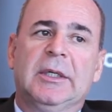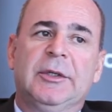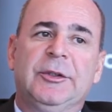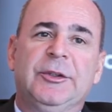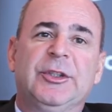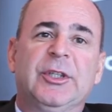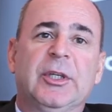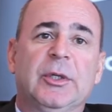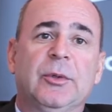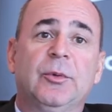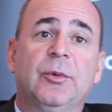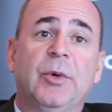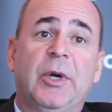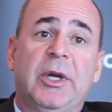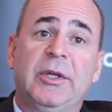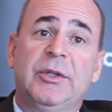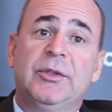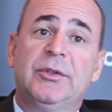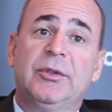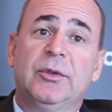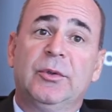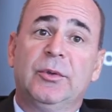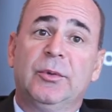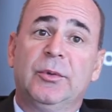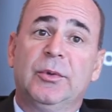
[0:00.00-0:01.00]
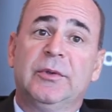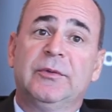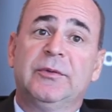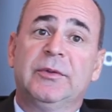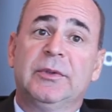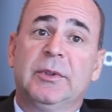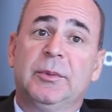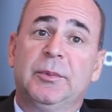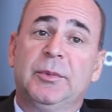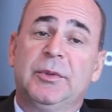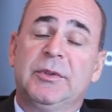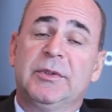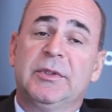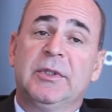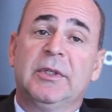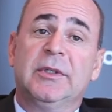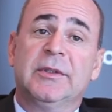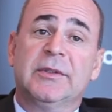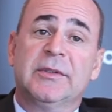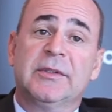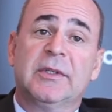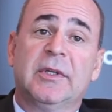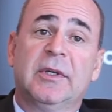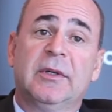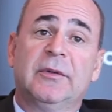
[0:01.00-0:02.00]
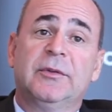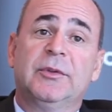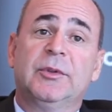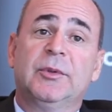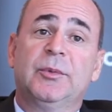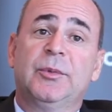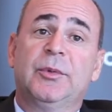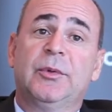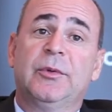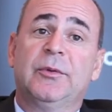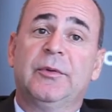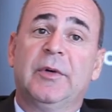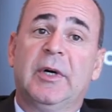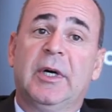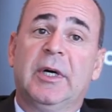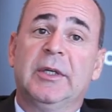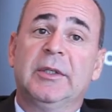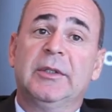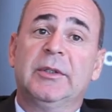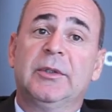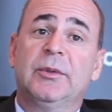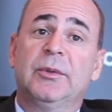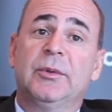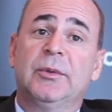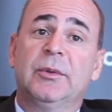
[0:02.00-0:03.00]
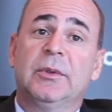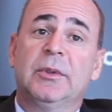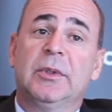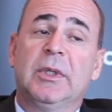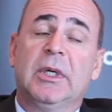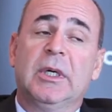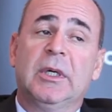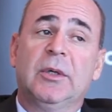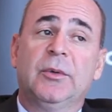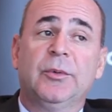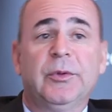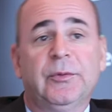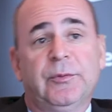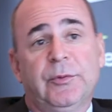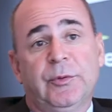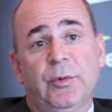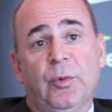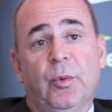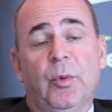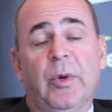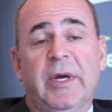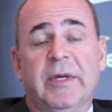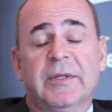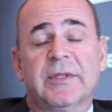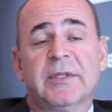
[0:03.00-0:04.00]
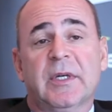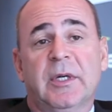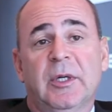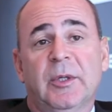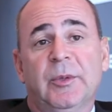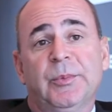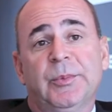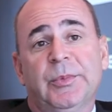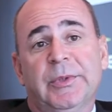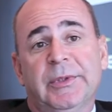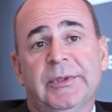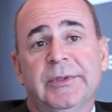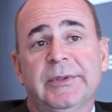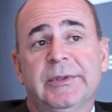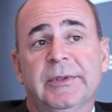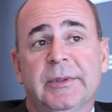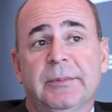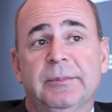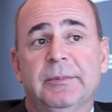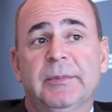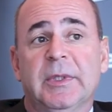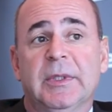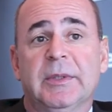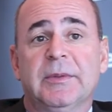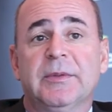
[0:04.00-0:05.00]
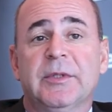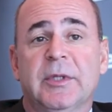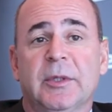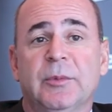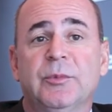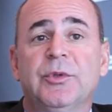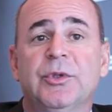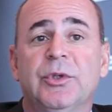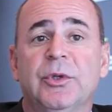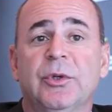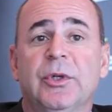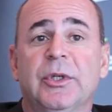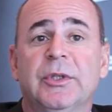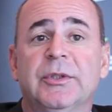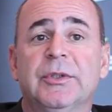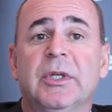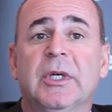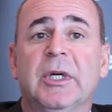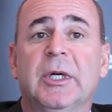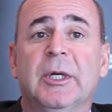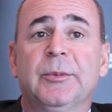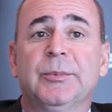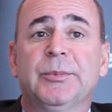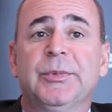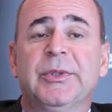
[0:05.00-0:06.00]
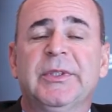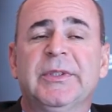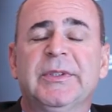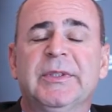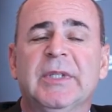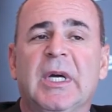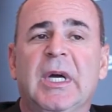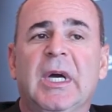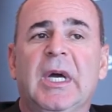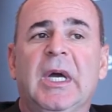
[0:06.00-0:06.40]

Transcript: integration with the Brazilian service provider, with the West companies and some Georgia companies.